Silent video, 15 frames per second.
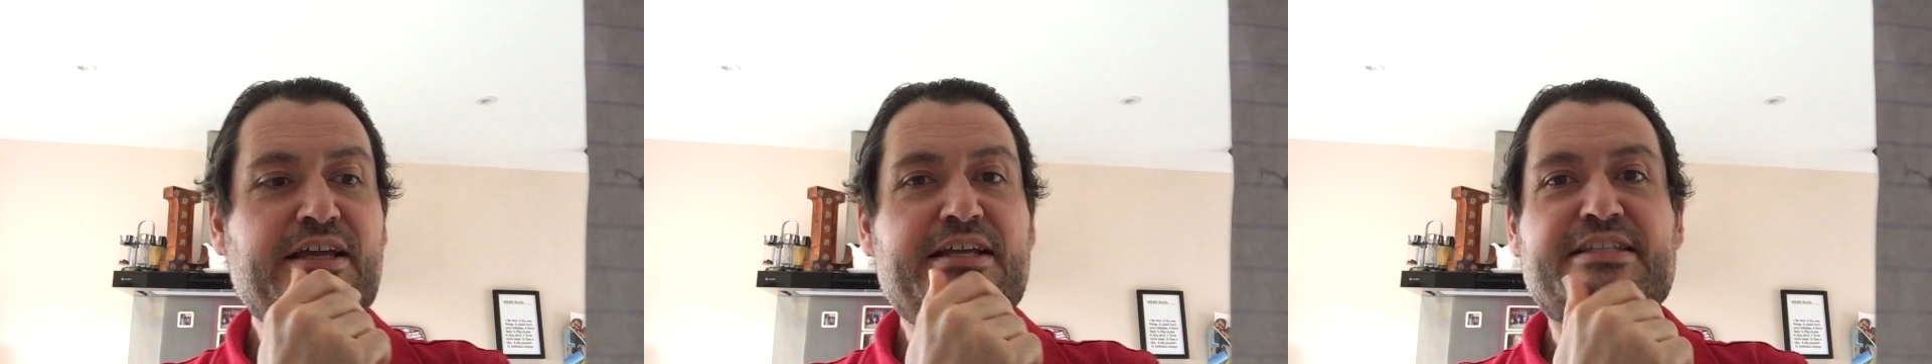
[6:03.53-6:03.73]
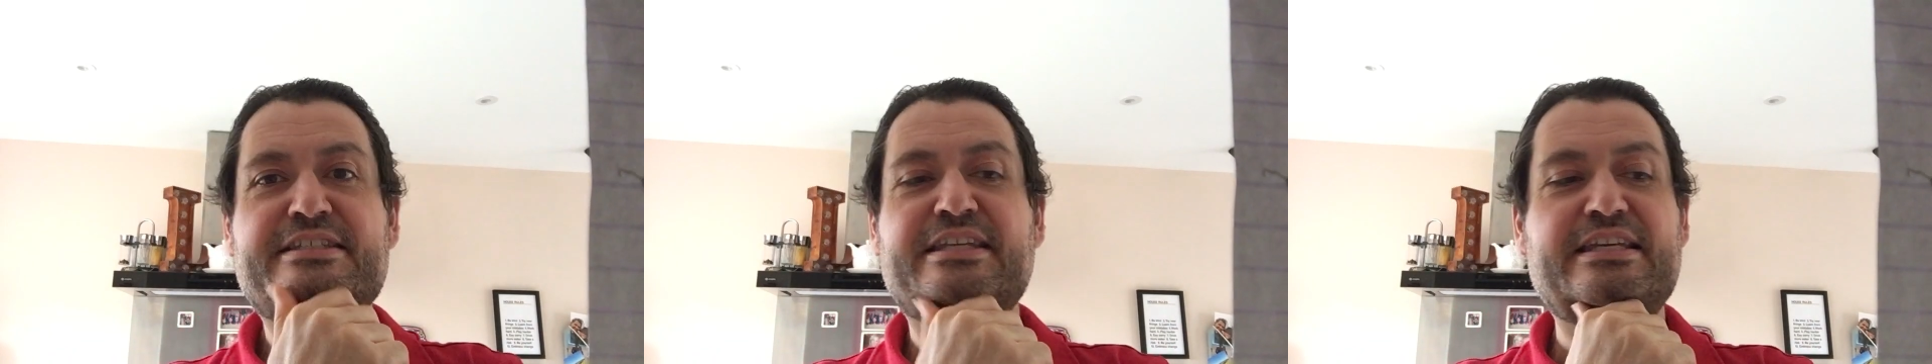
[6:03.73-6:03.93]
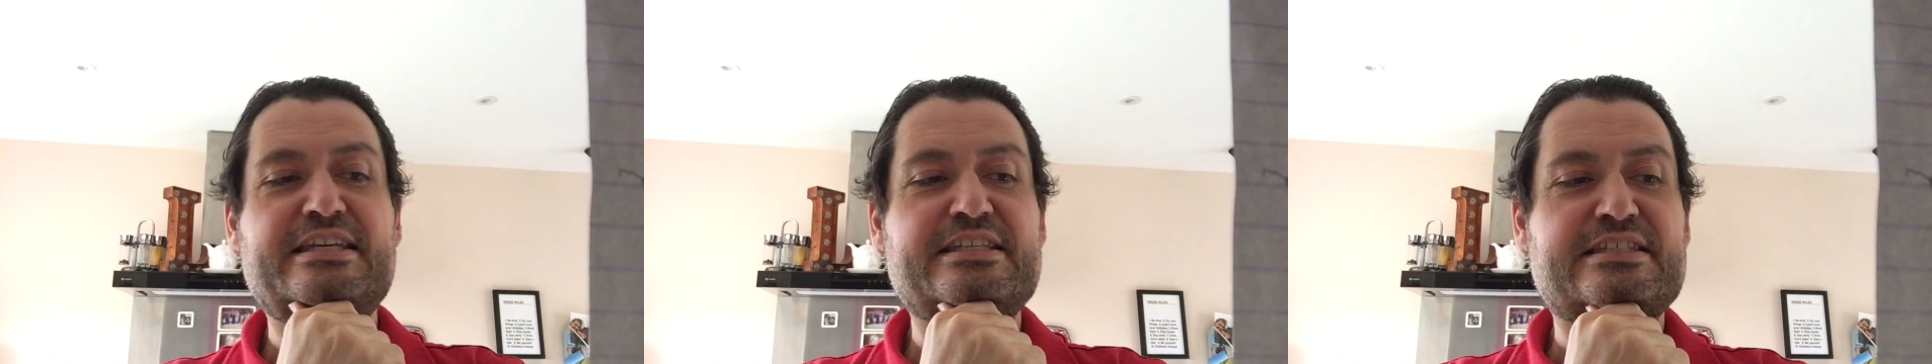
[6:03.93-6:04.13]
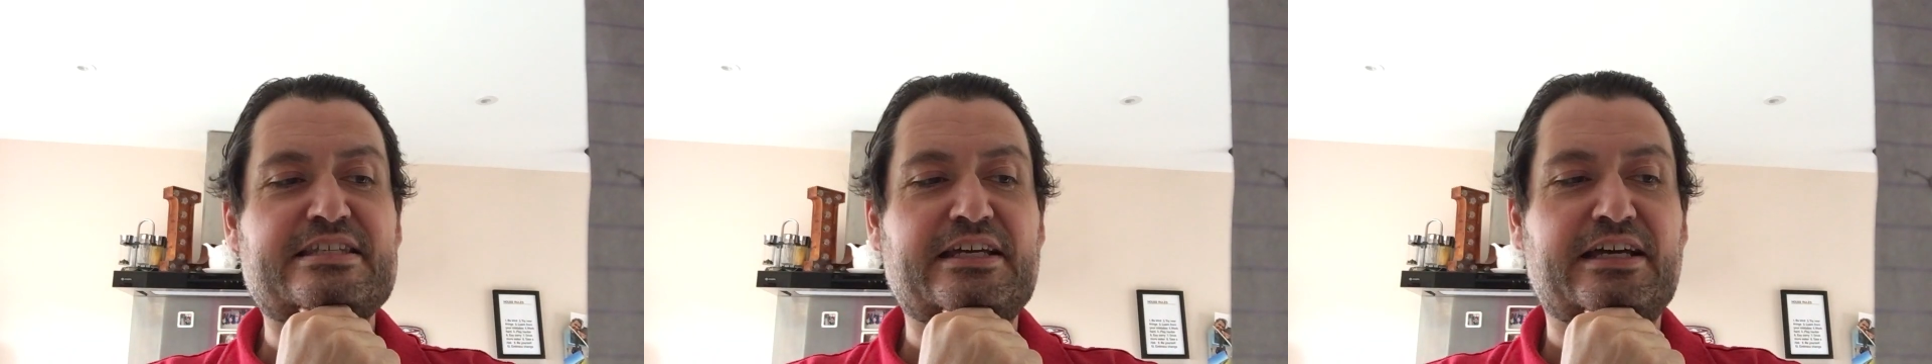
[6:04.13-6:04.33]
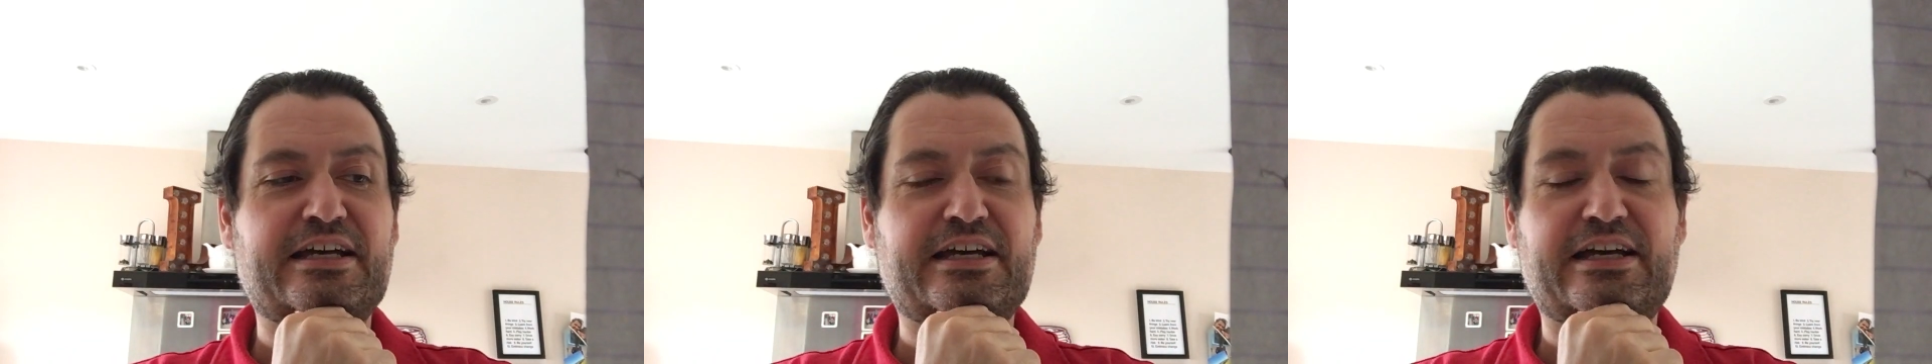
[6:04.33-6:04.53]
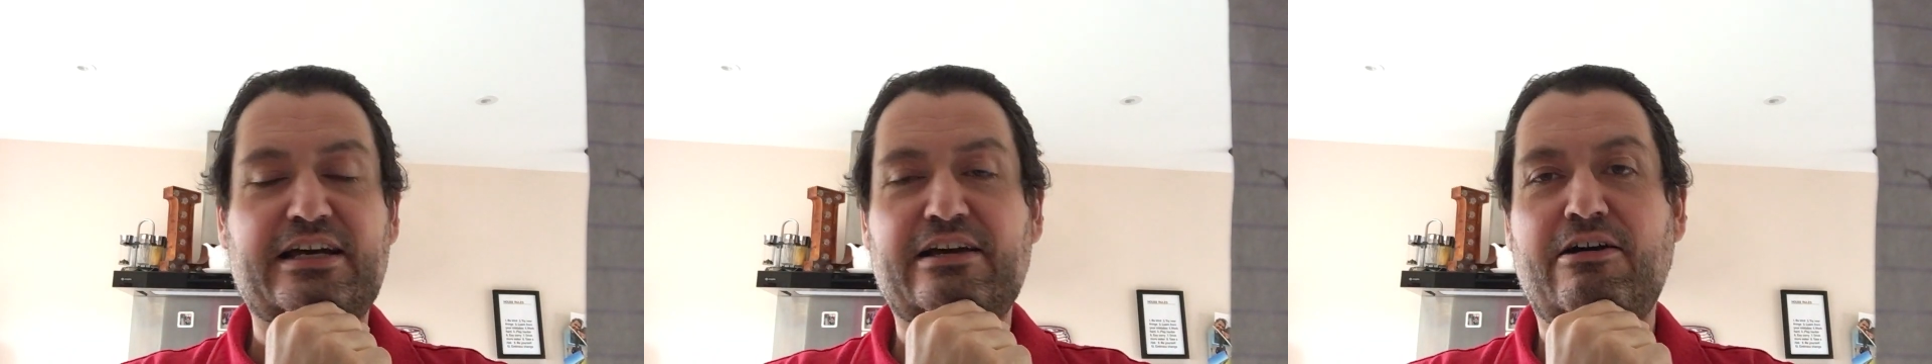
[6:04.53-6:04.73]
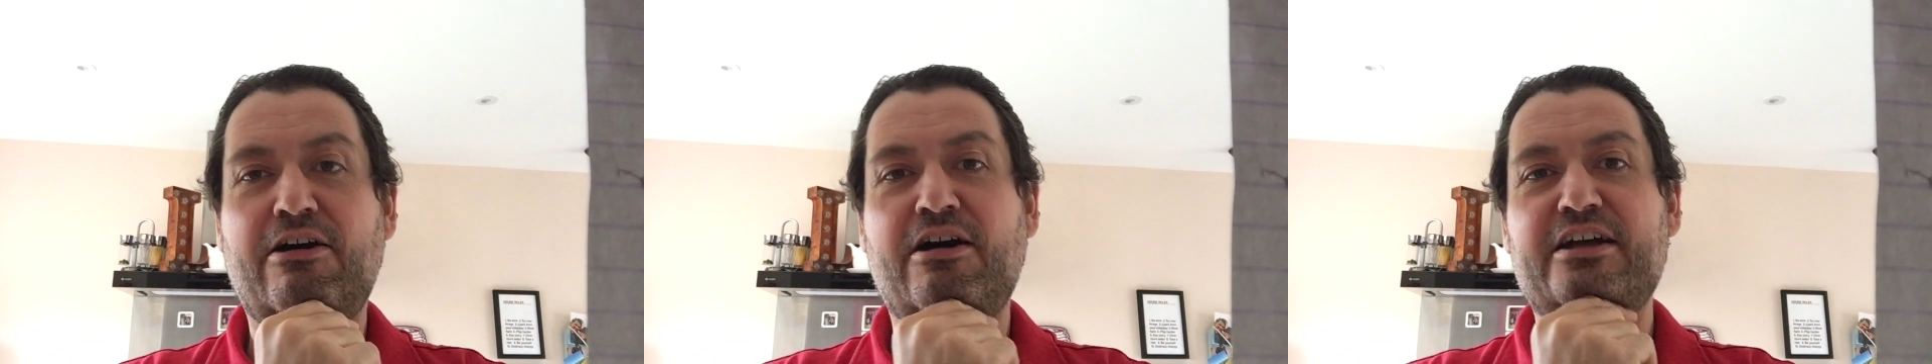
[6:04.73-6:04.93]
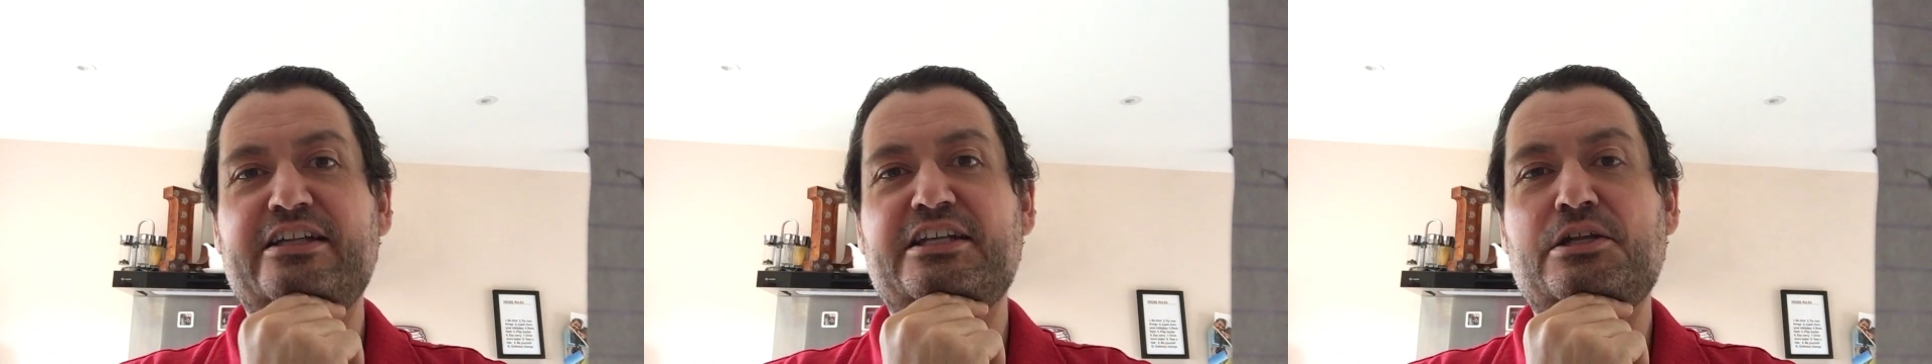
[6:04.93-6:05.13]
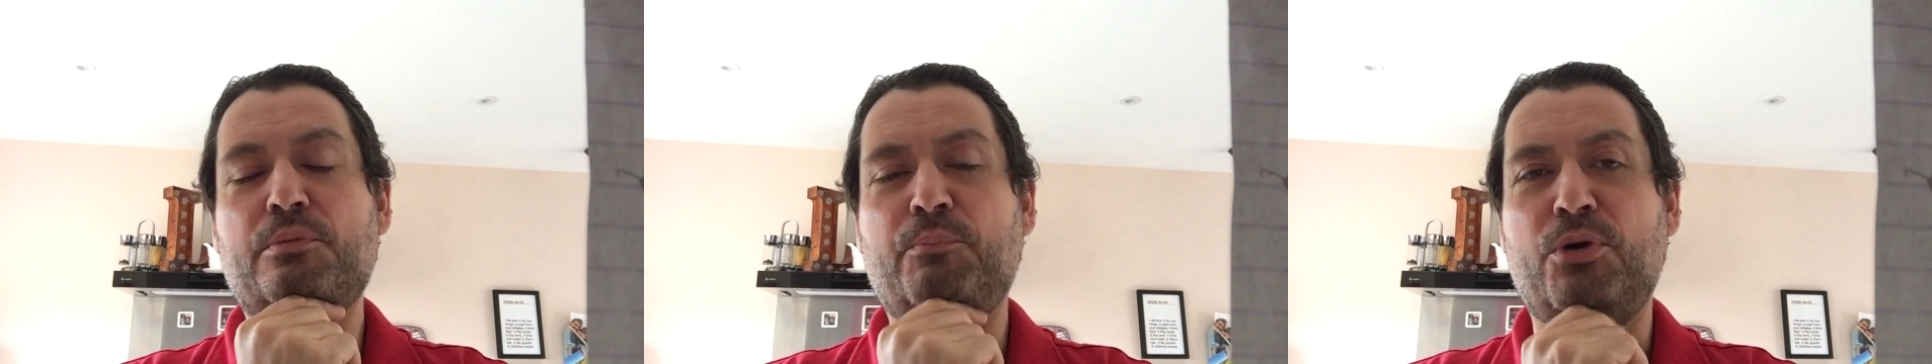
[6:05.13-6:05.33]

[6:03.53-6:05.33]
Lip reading: sees Ireland